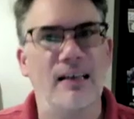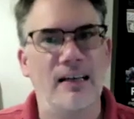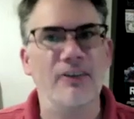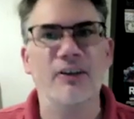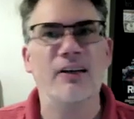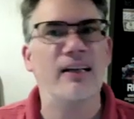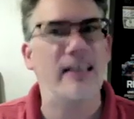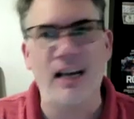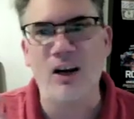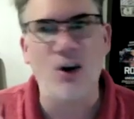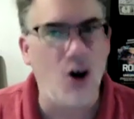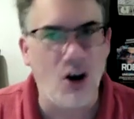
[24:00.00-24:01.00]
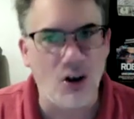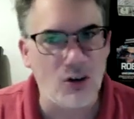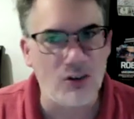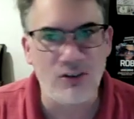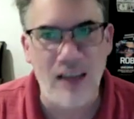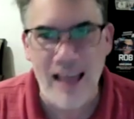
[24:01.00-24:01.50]
You're going to get
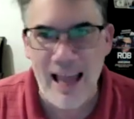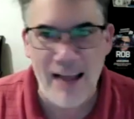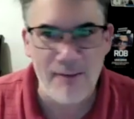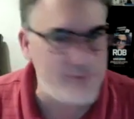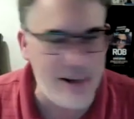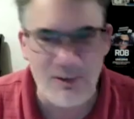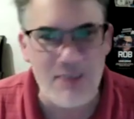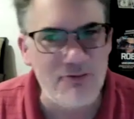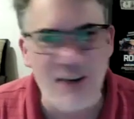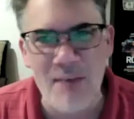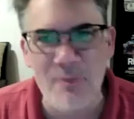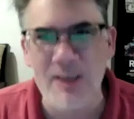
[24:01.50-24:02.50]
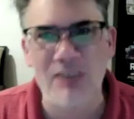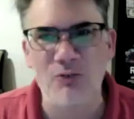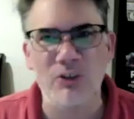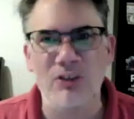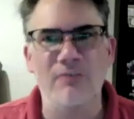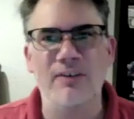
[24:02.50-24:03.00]
calls every five minutes
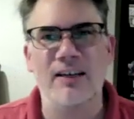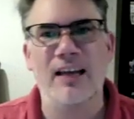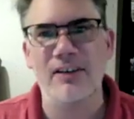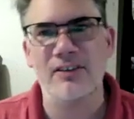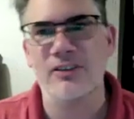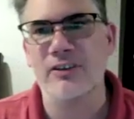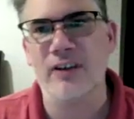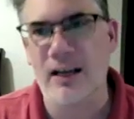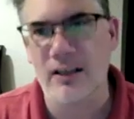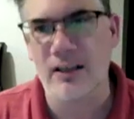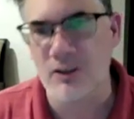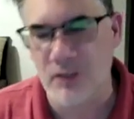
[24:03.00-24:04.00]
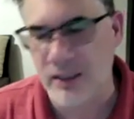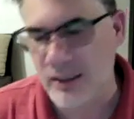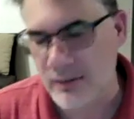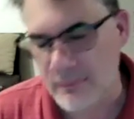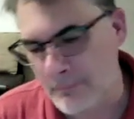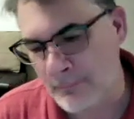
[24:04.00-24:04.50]
when you're on vacation. You're not going to enjoy it.
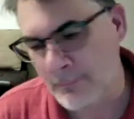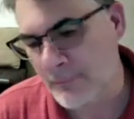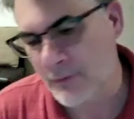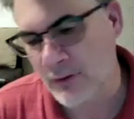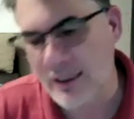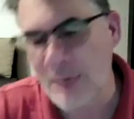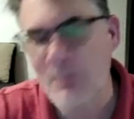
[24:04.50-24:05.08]
So keep